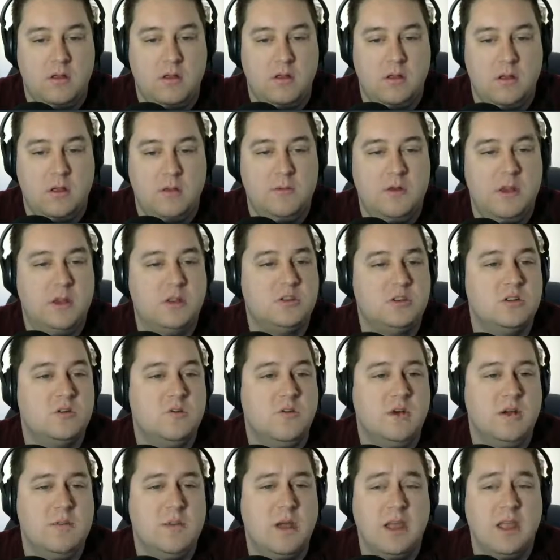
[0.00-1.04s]
I'm not sure
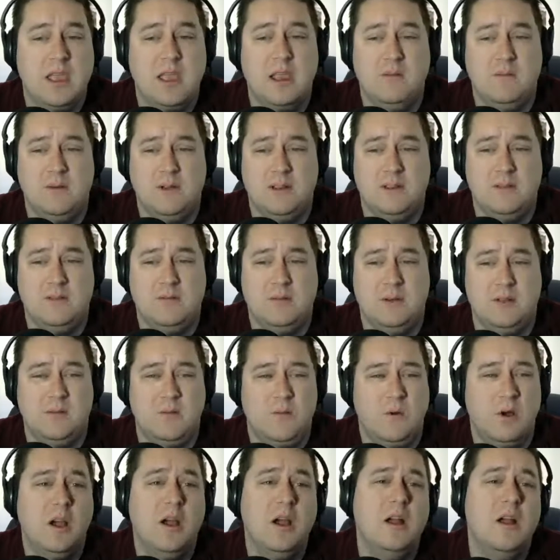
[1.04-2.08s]
why my camera doesn't want to
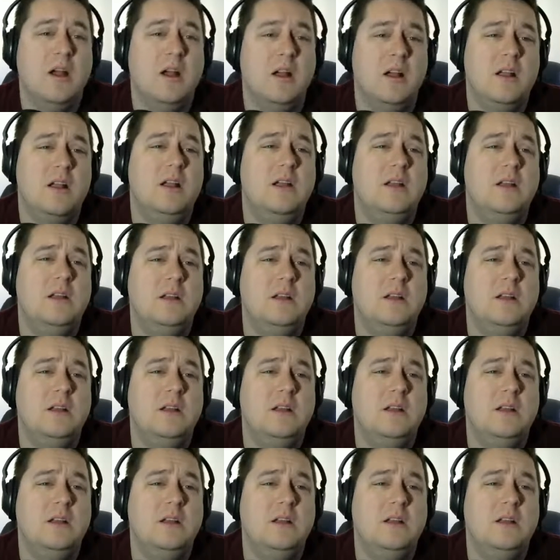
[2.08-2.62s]
work.